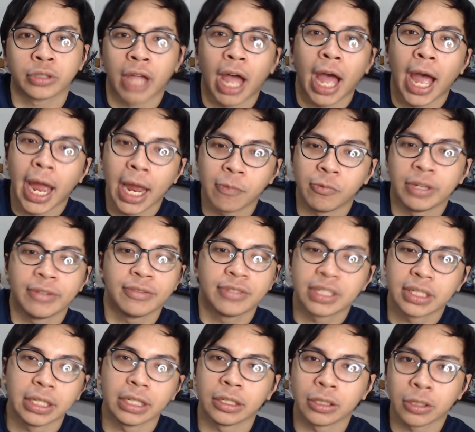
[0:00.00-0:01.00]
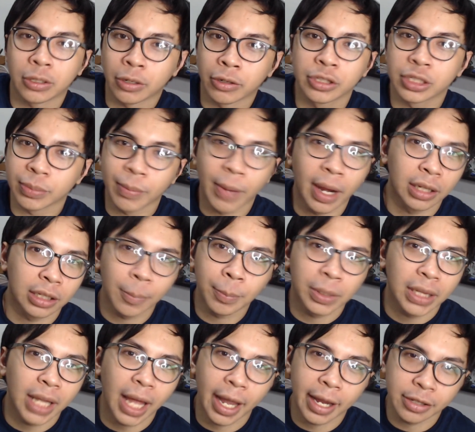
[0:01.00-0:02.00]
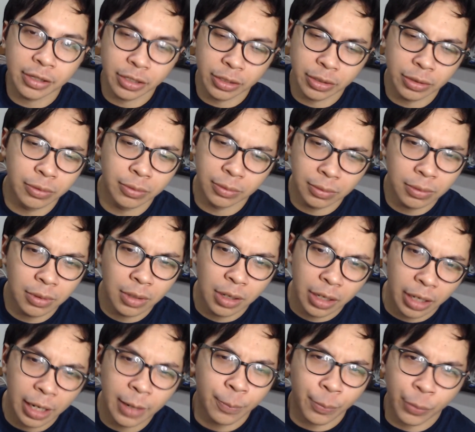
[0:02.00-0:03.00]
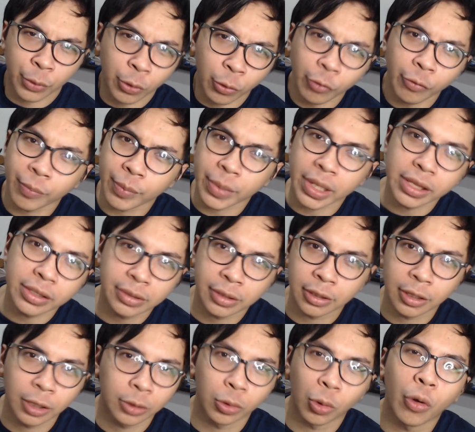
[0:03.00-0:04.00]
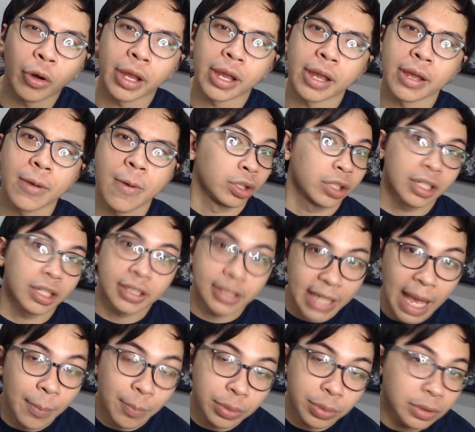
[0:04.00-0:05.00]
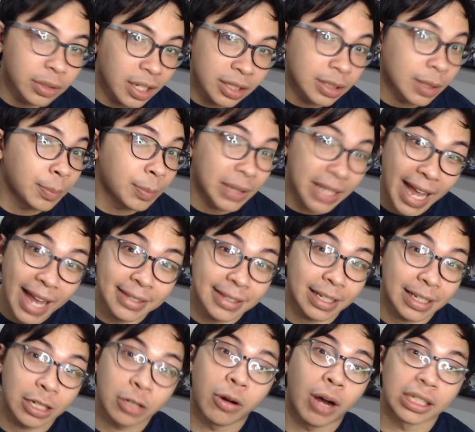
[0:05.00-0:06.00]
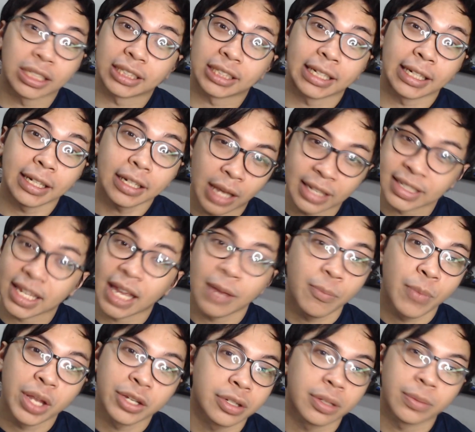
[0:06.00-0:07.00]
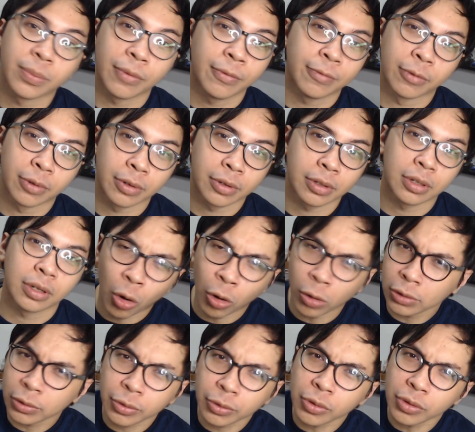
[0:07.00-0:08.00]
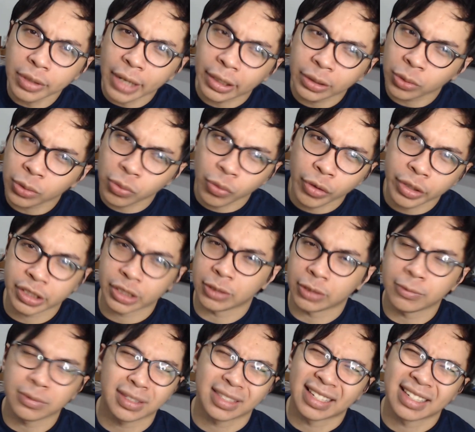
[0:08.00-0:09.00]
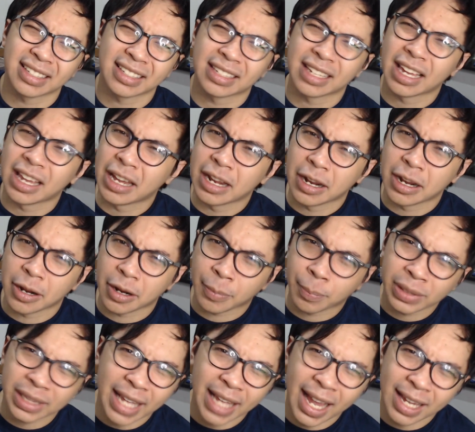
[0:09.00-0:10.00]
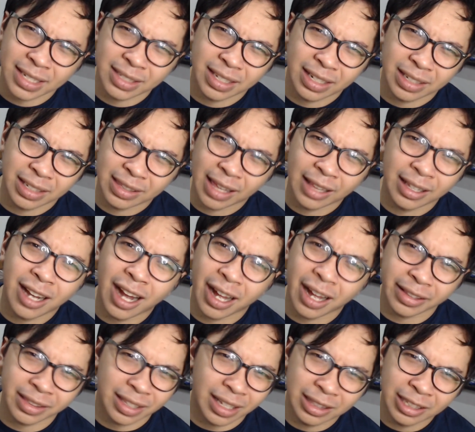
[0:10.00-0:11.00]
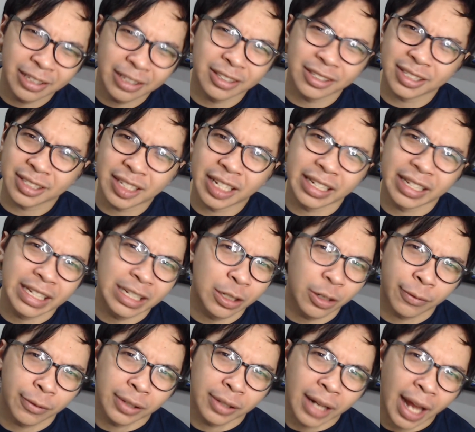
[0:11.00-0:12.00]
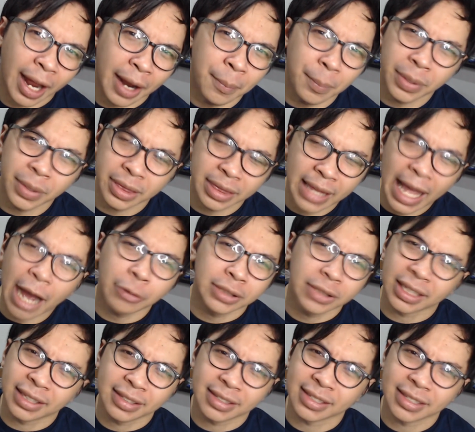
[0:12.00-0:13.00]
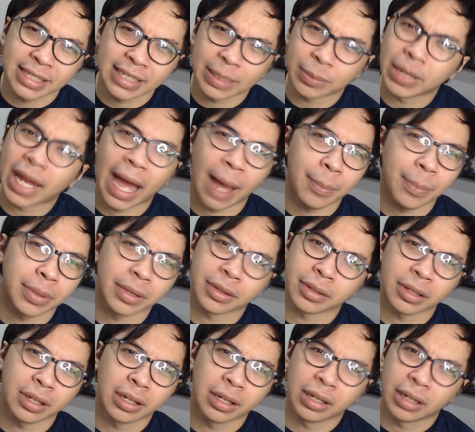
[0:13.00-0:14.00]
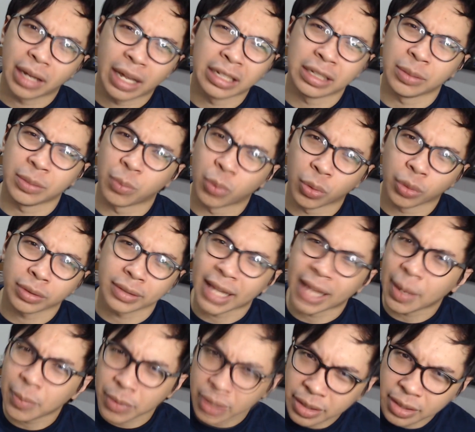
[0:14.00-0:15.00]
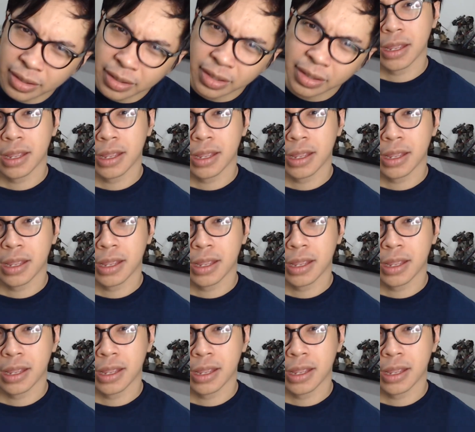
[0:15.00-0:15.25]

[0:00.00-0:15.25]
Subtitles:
time, we've seen Good Smile apply new improvements to the toy. One example is the plastic quality. As I've mentioned before, older Nendoroids used this plastic that got a little sticky over time, but now that doesn't seem to happen anymore that much.